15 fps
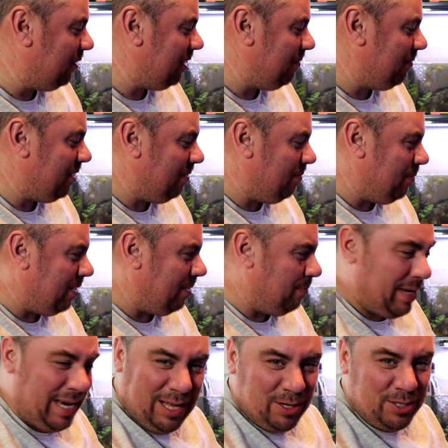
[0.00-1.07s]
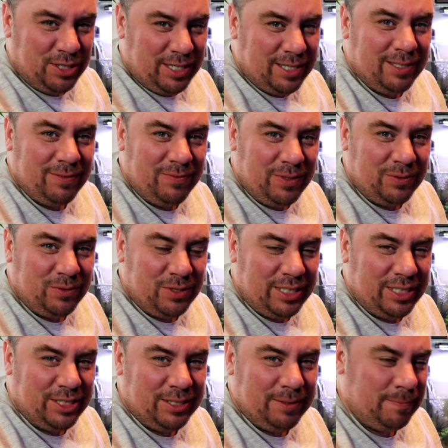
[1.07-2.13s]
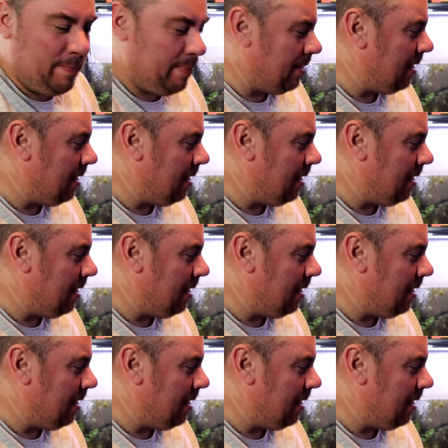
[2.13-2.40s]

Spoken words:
for something, but biological filtration